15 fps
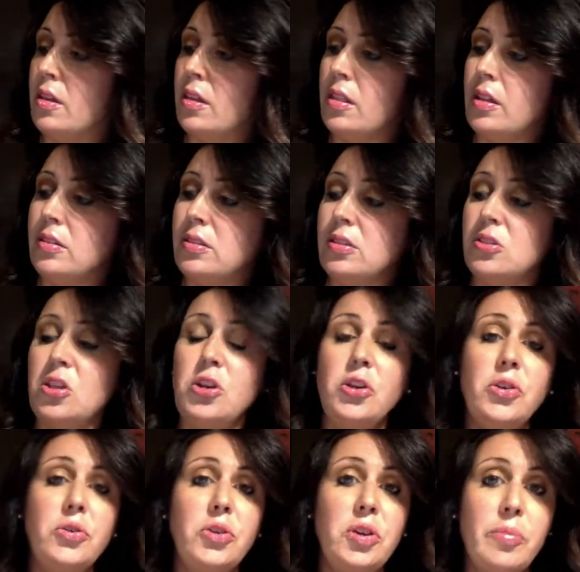This is the New
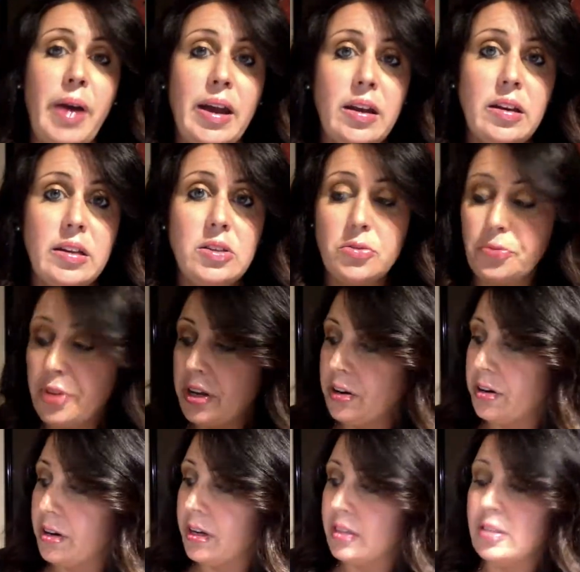Humanities
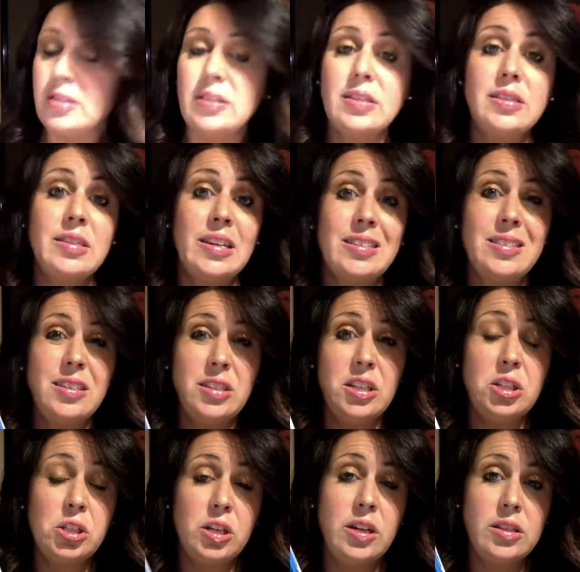Reader. It's the 6th
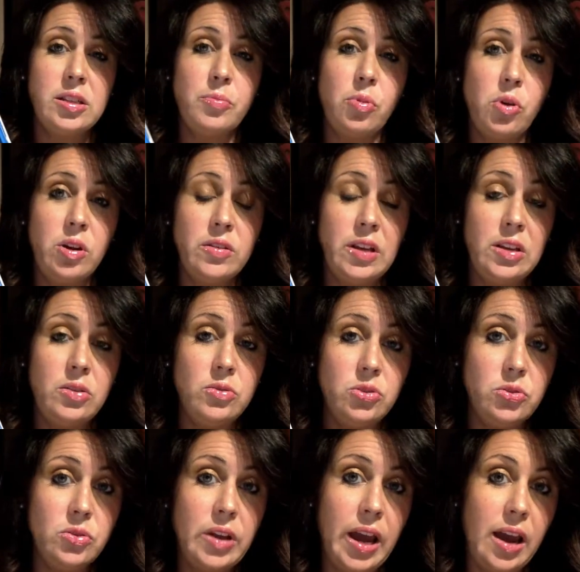edition. It's important that you do
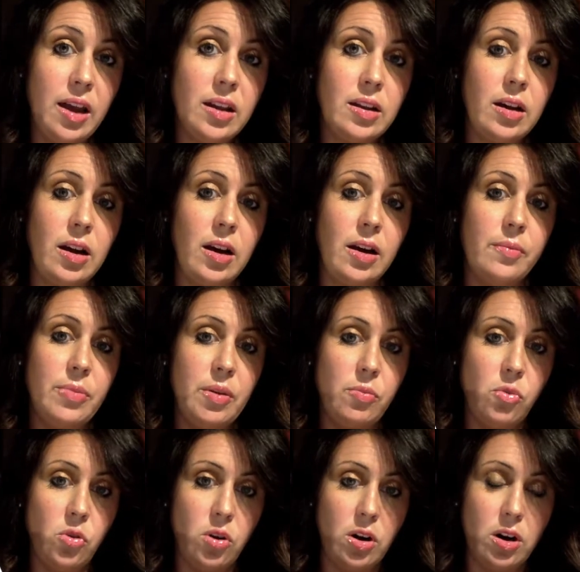get the
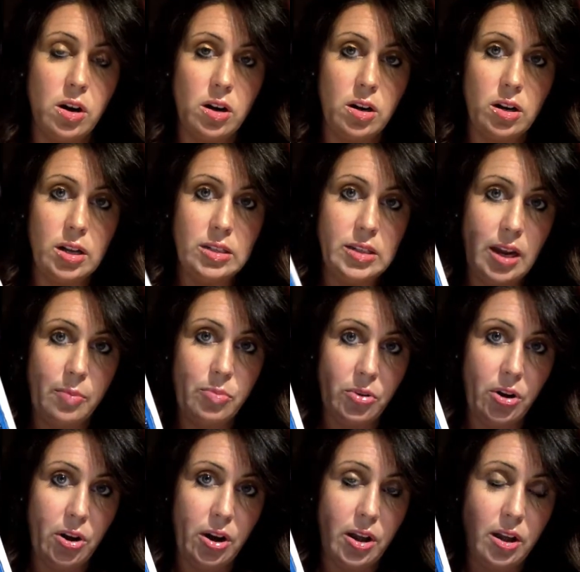more
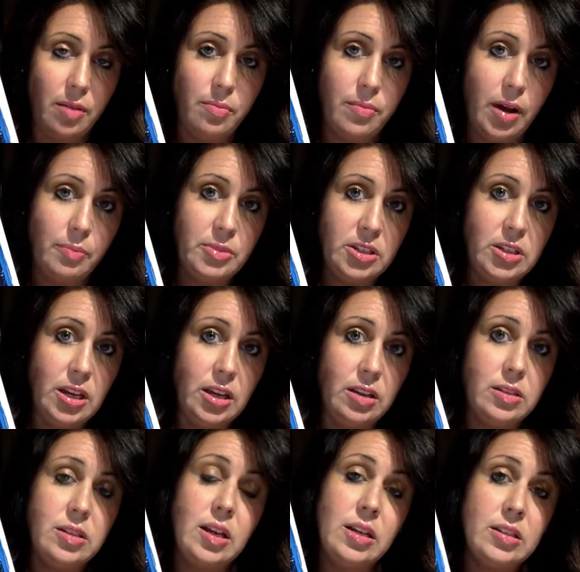contemporary,
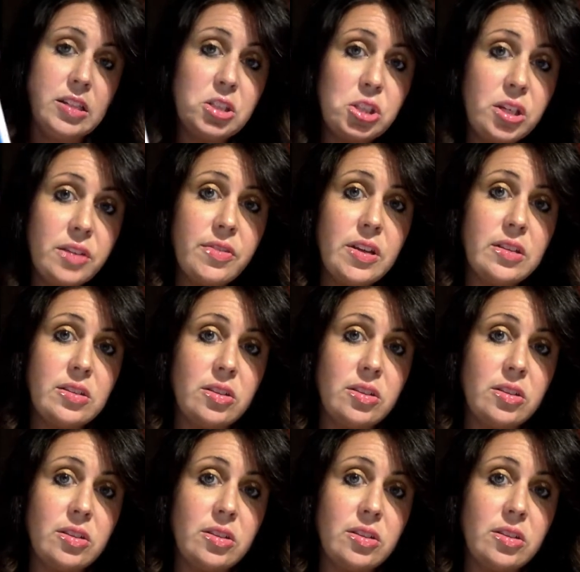up-to-date edition of this.